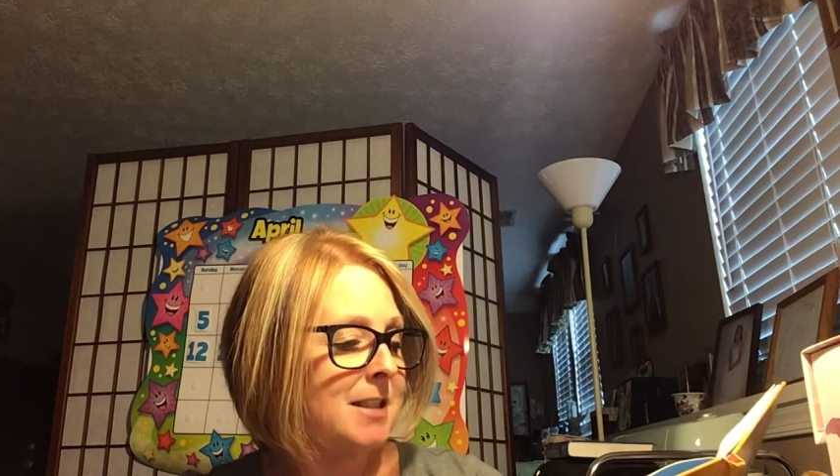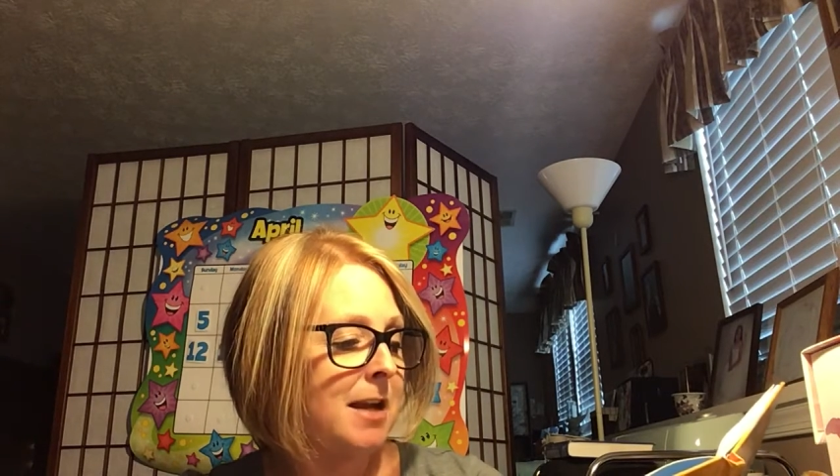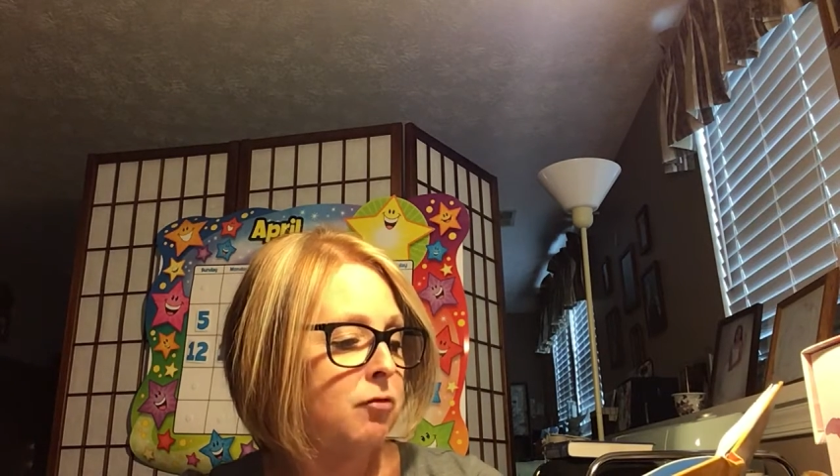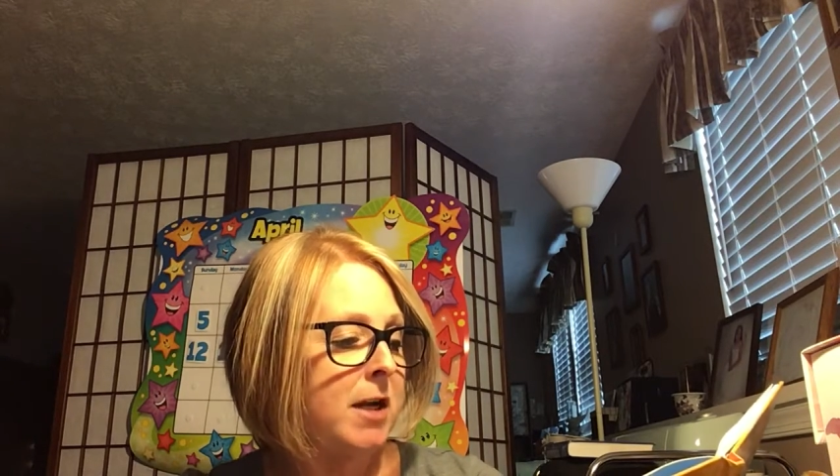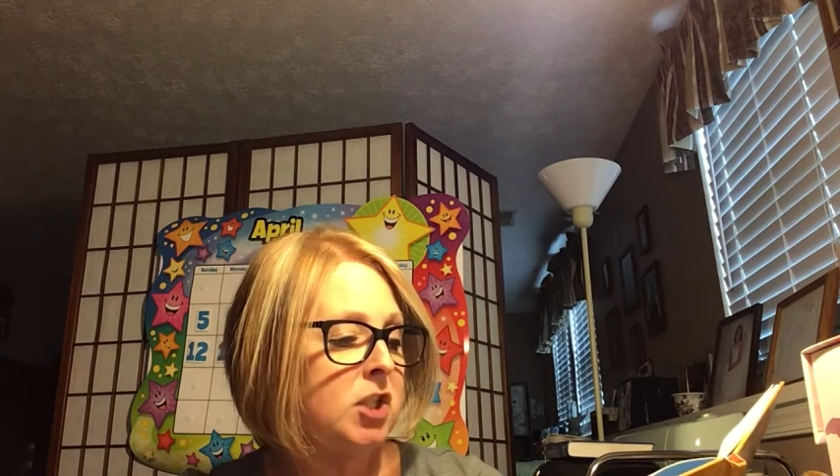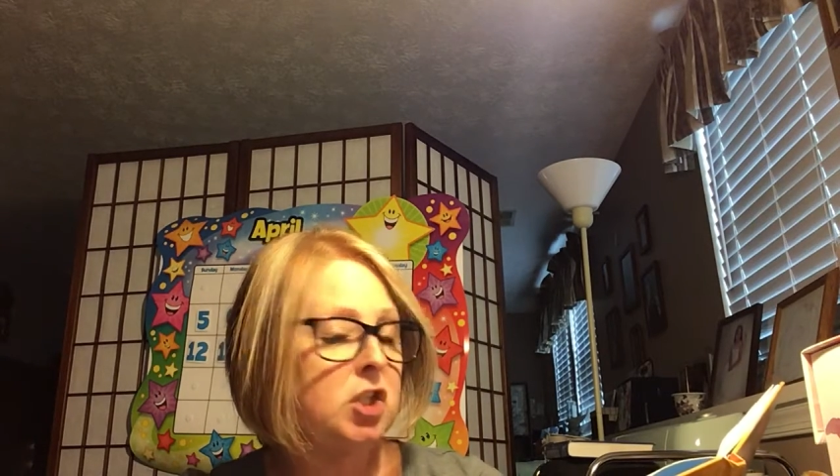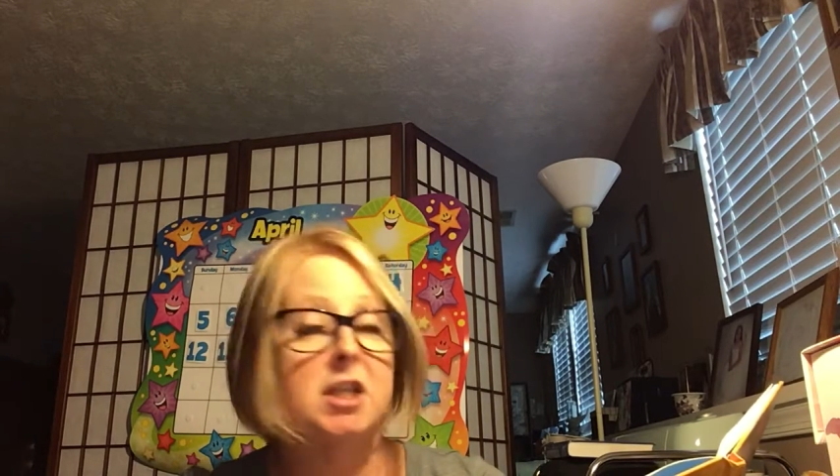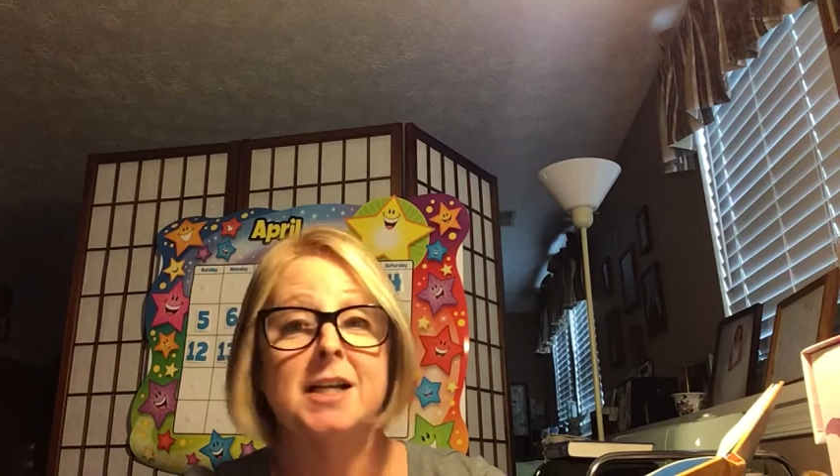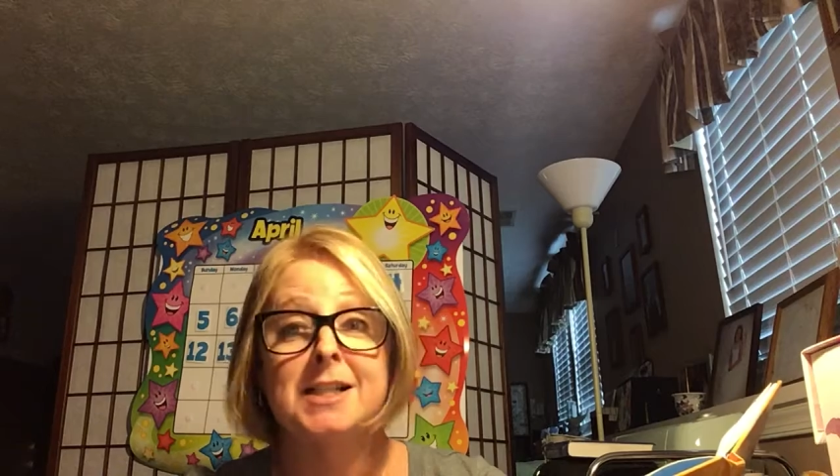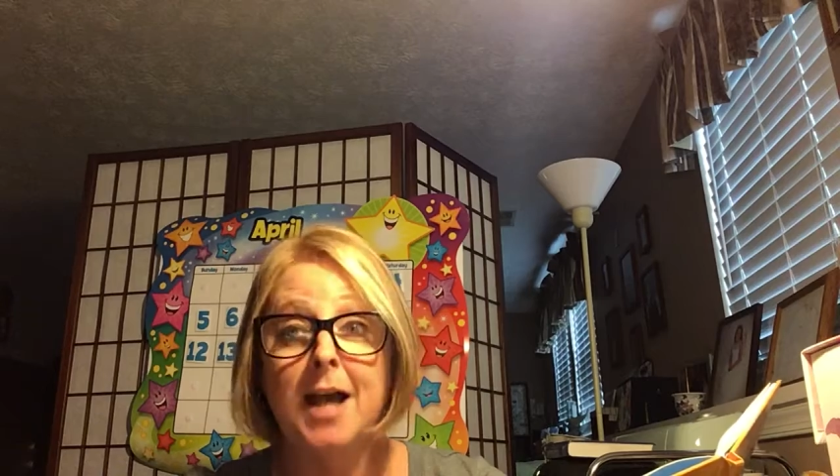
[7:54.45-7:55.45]
they reached
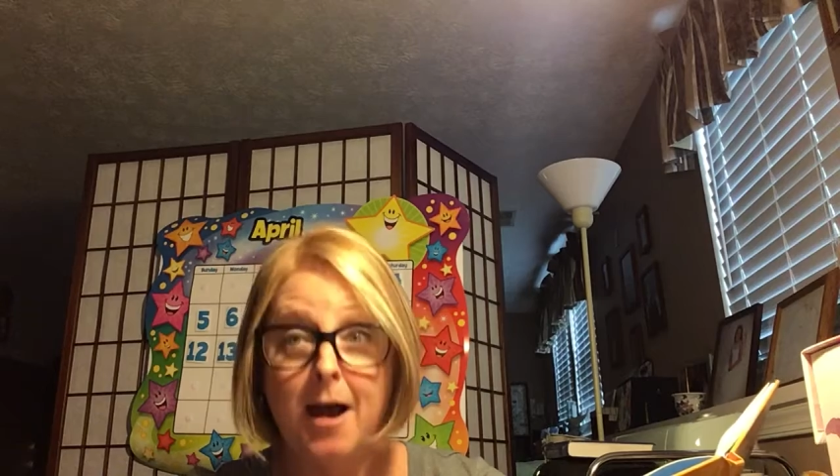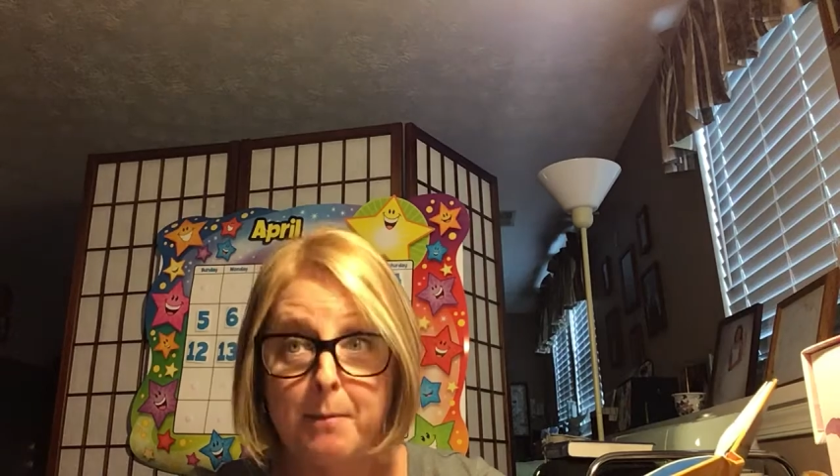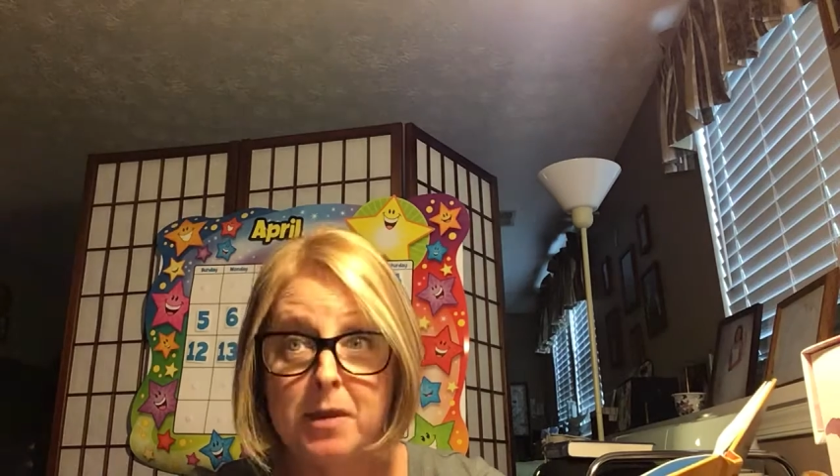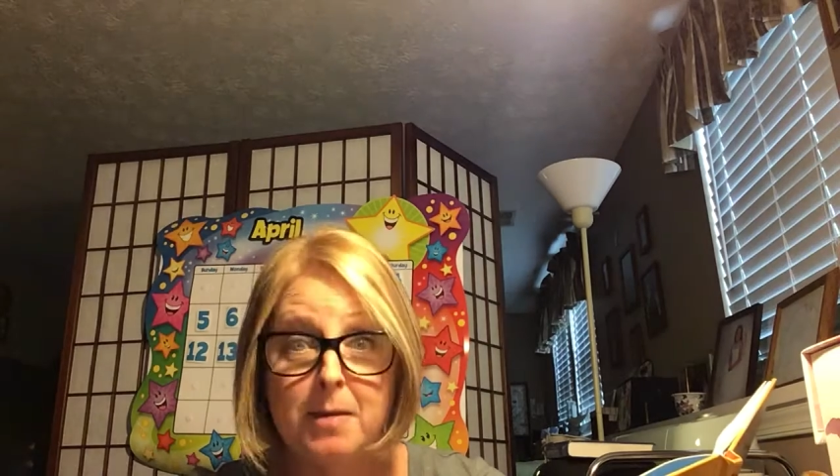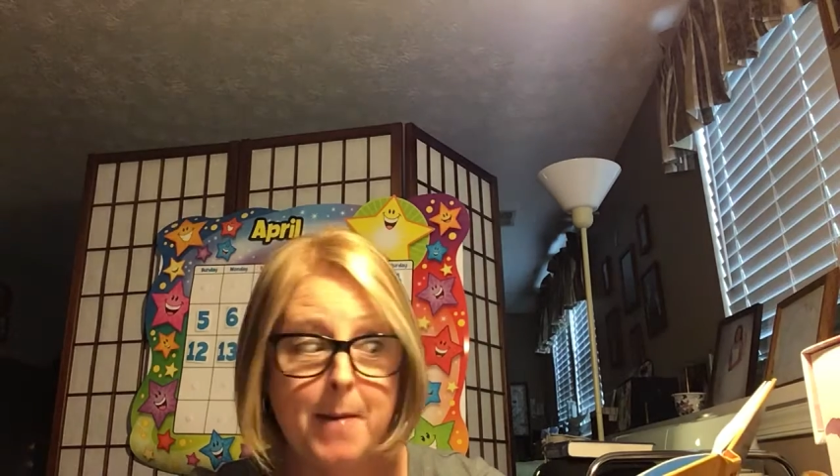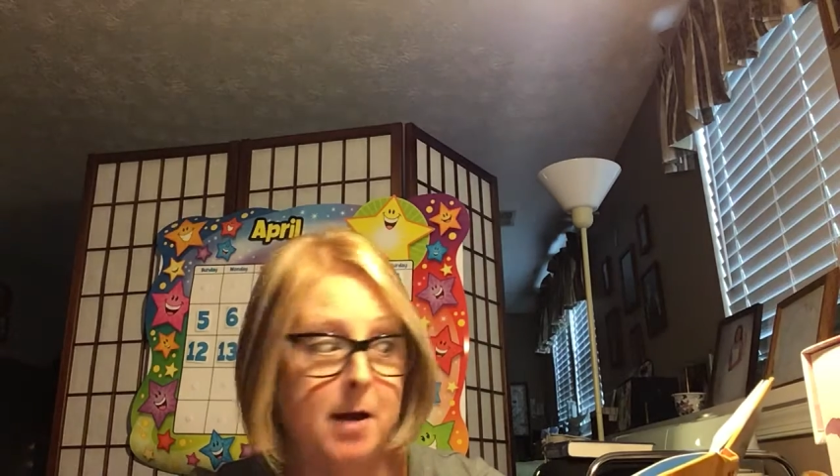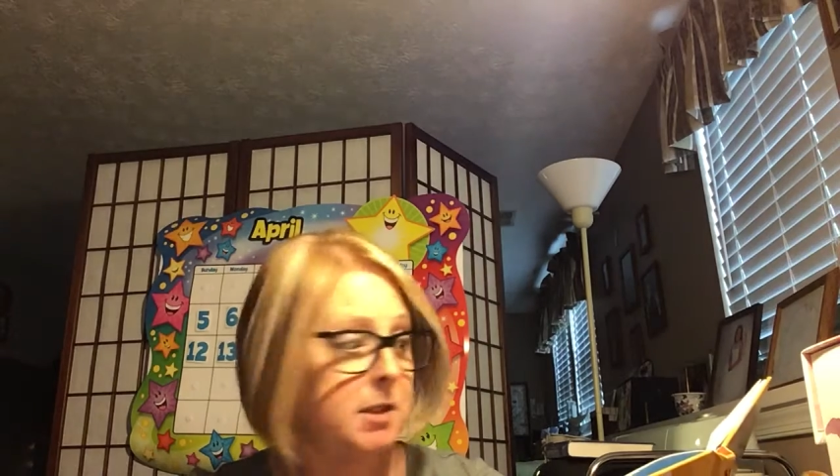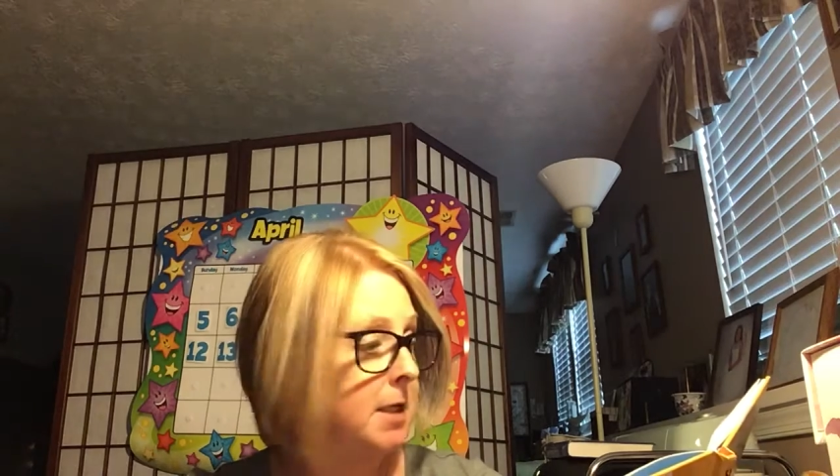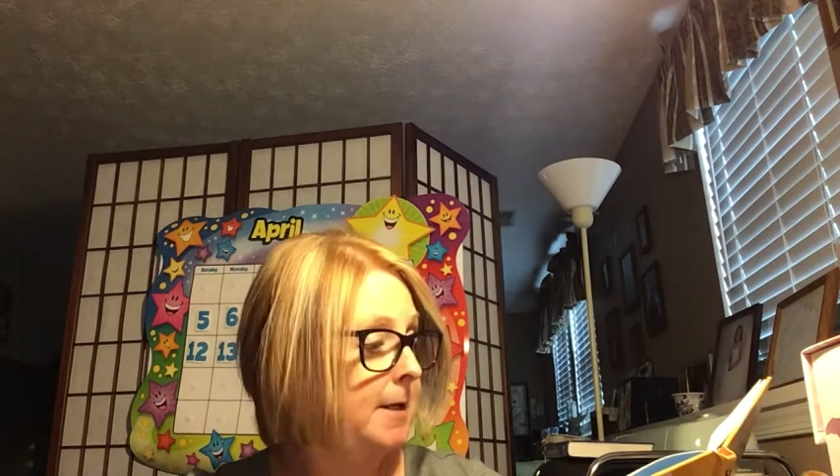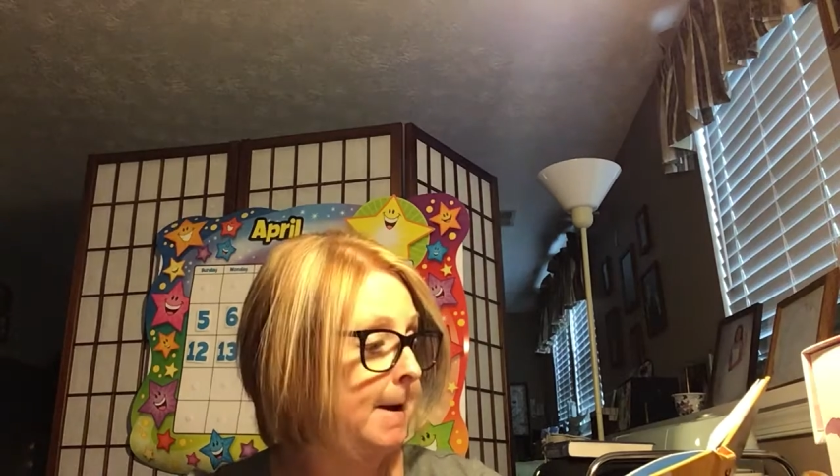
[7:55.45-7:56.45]
the top of the
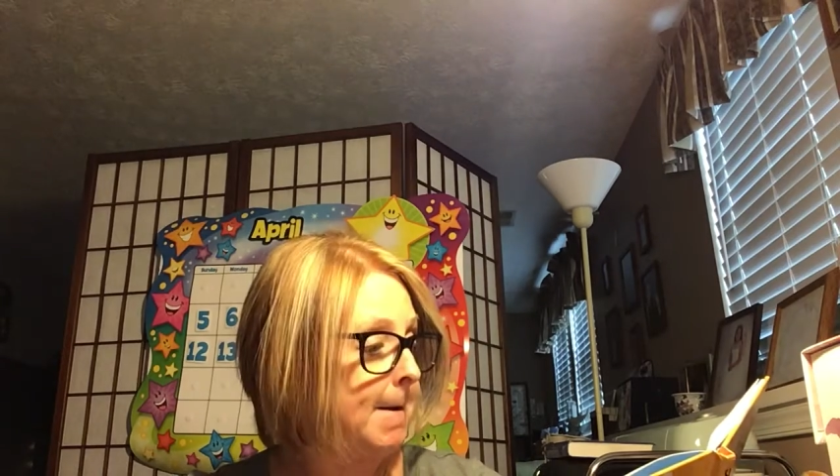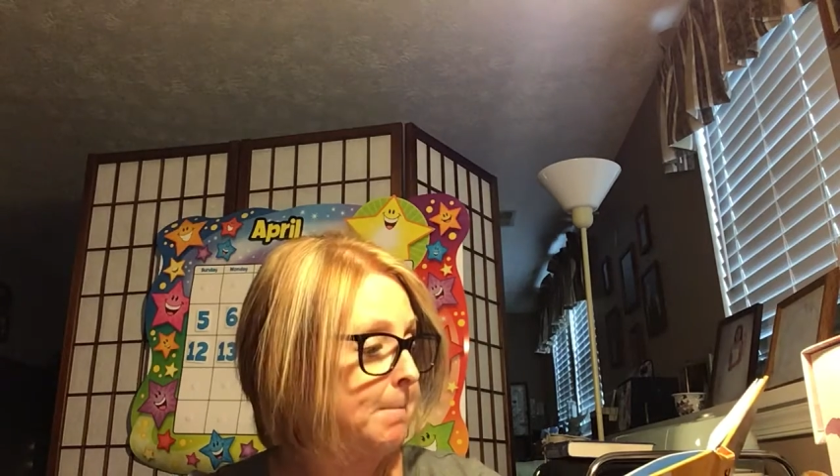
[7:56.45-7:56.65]
mountain.